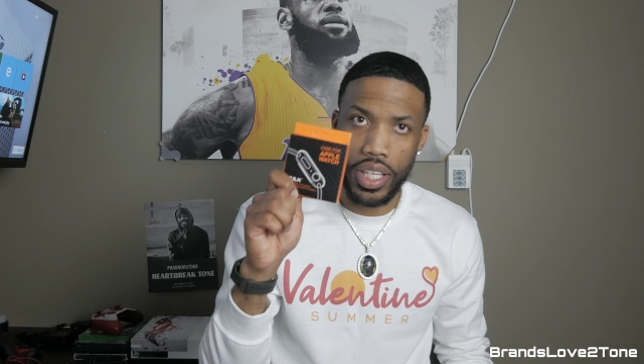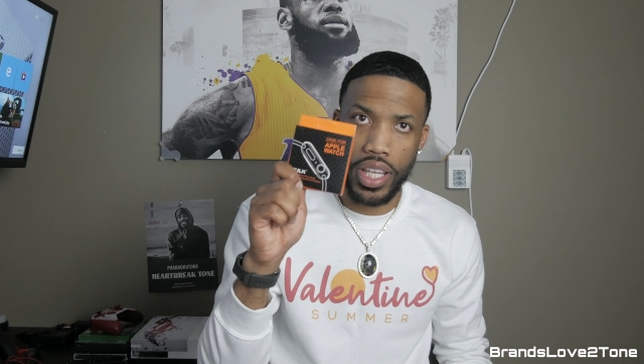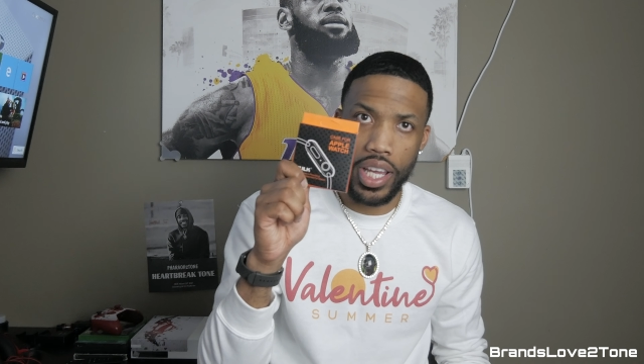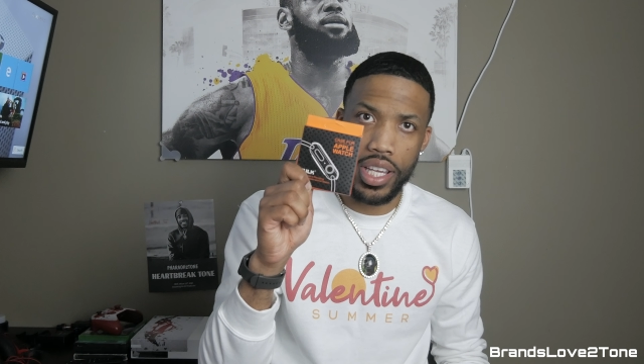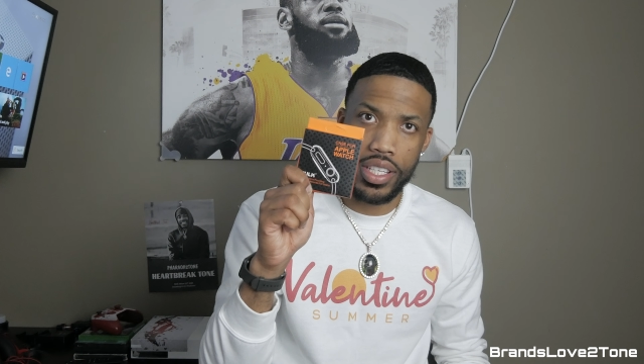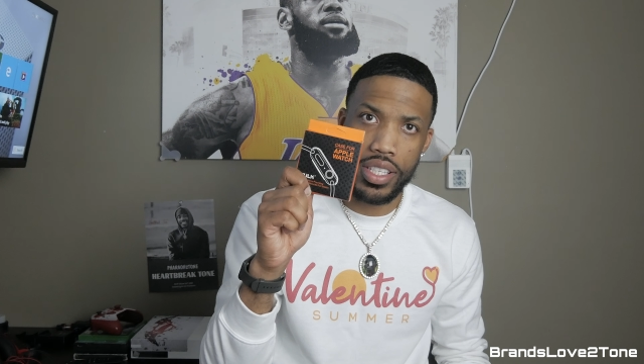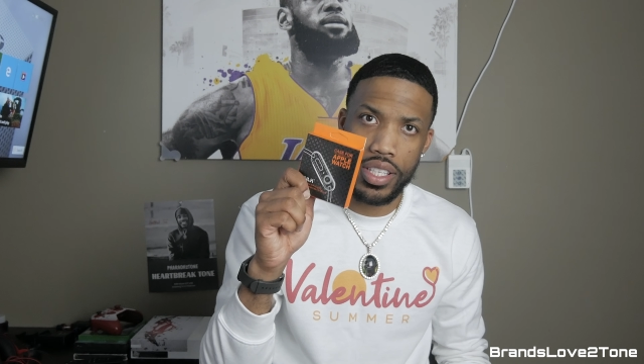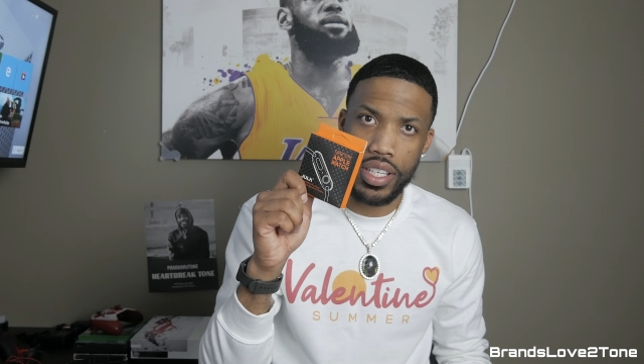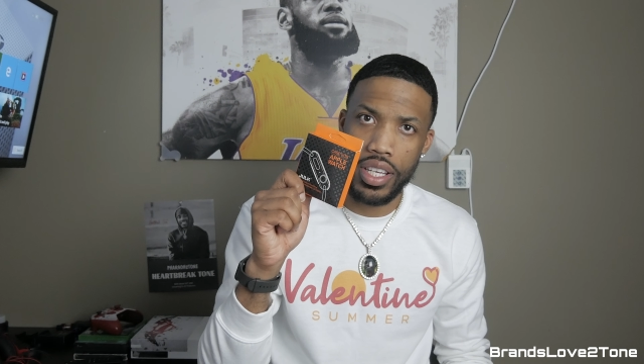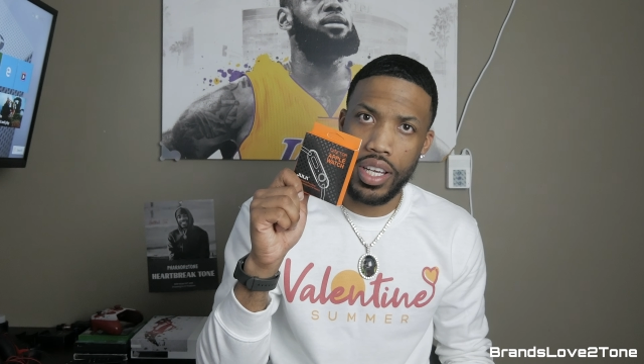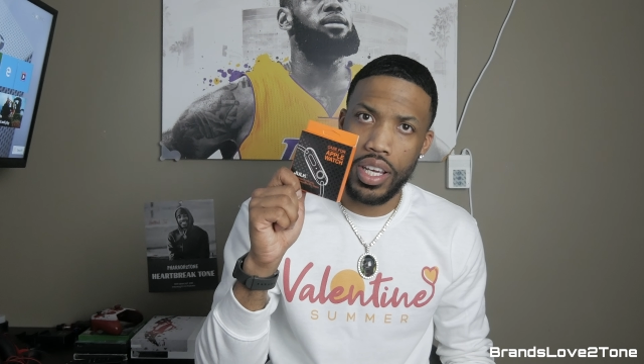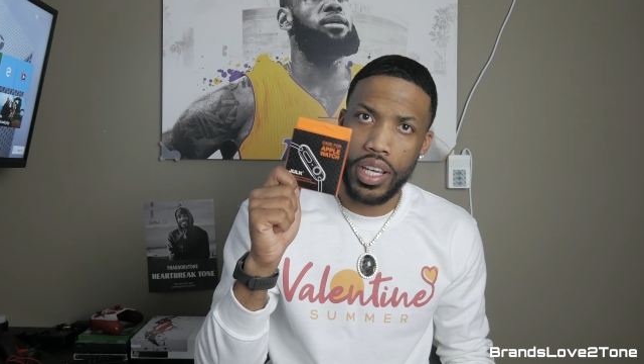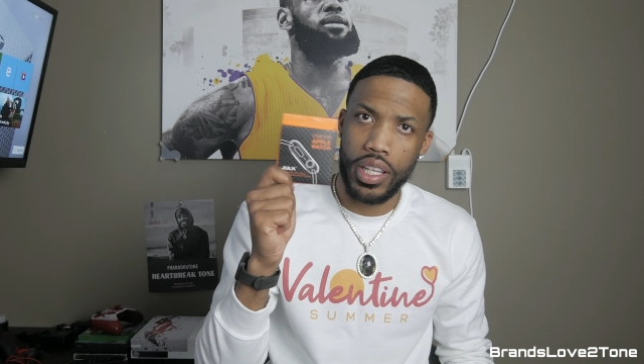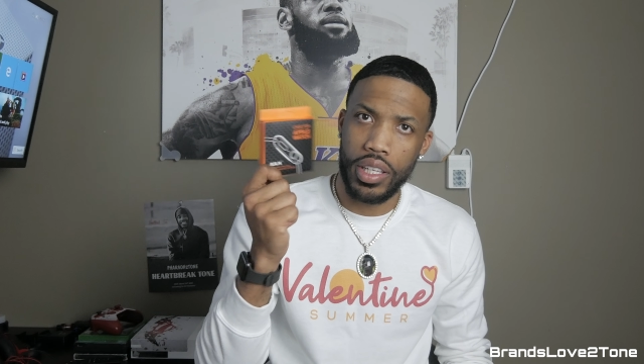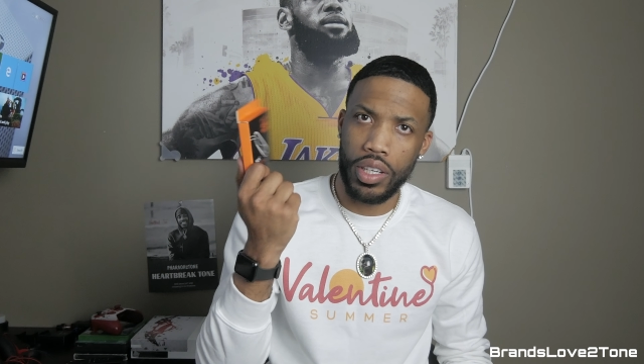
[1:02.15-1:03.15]
case
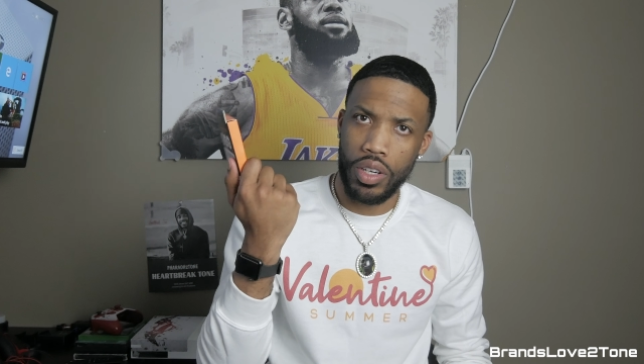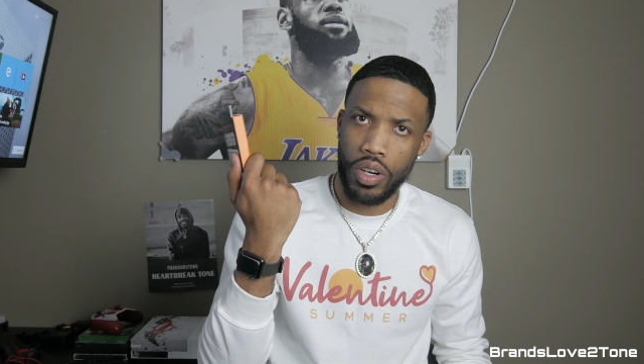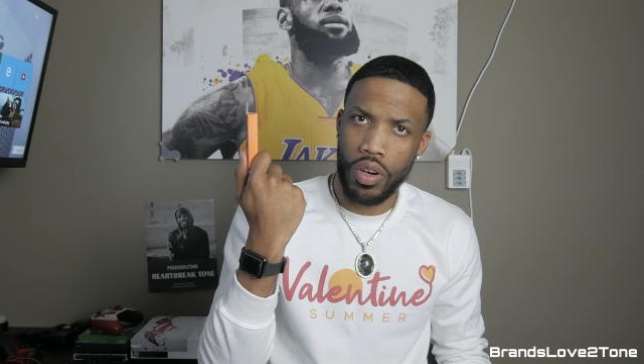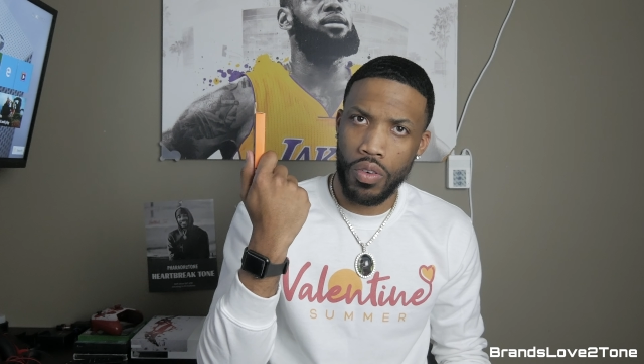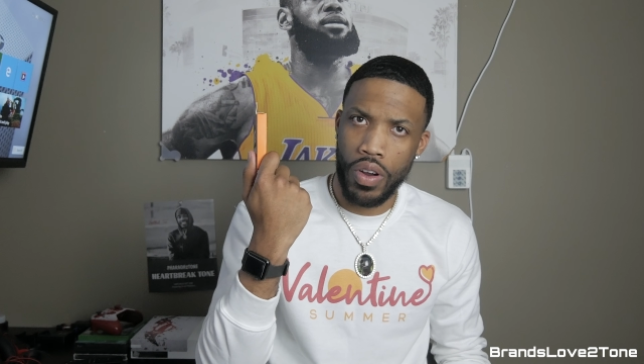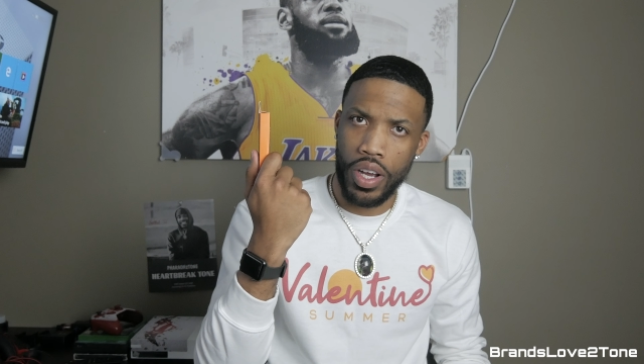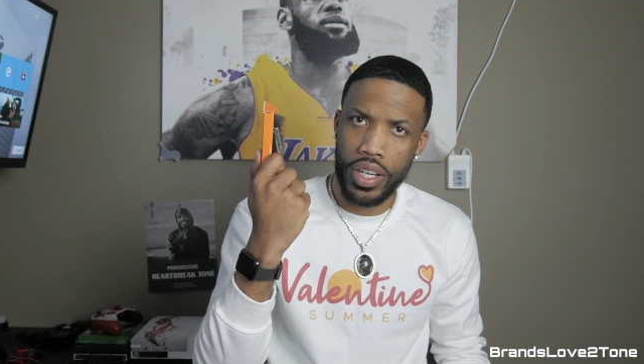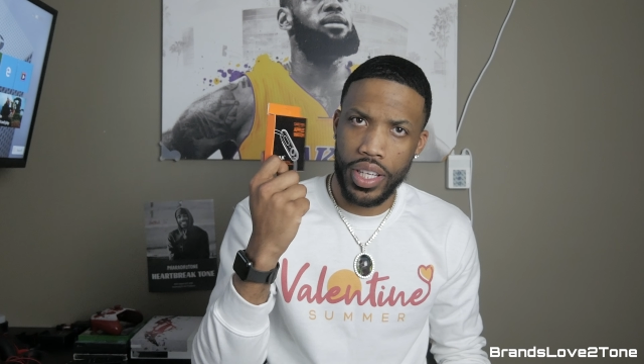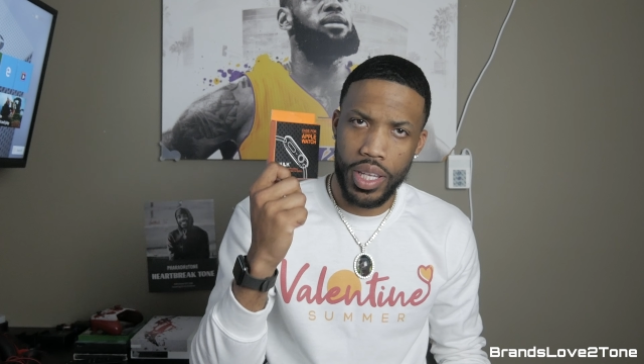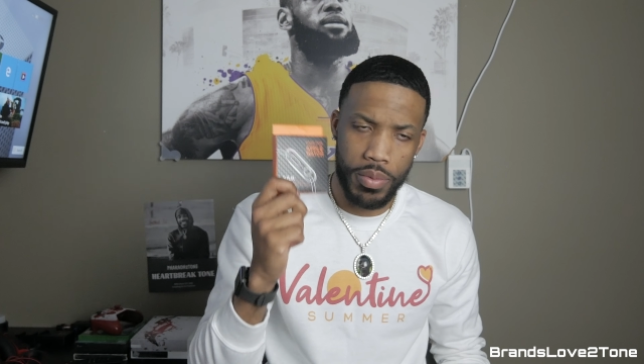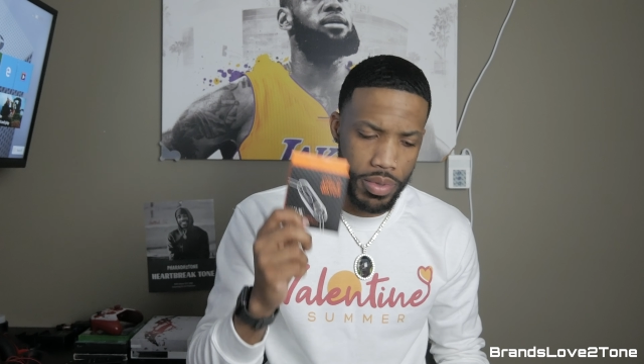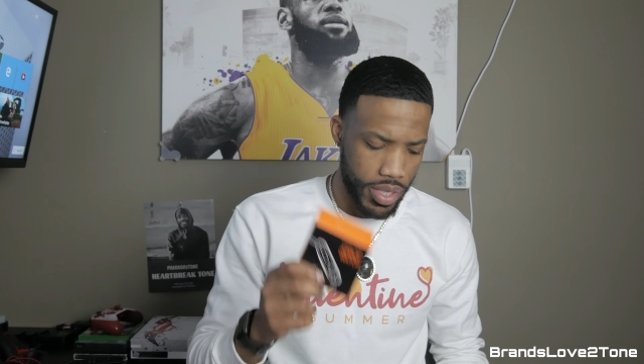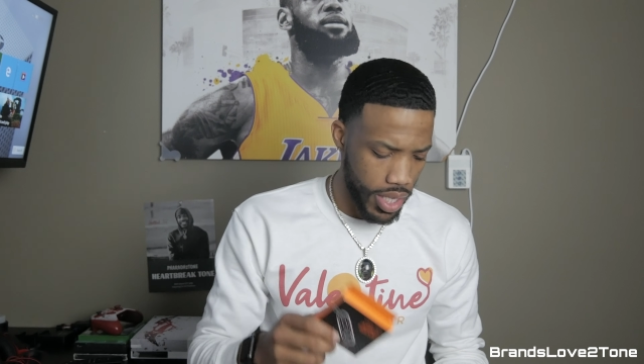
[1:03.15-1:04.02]
to go around and keep it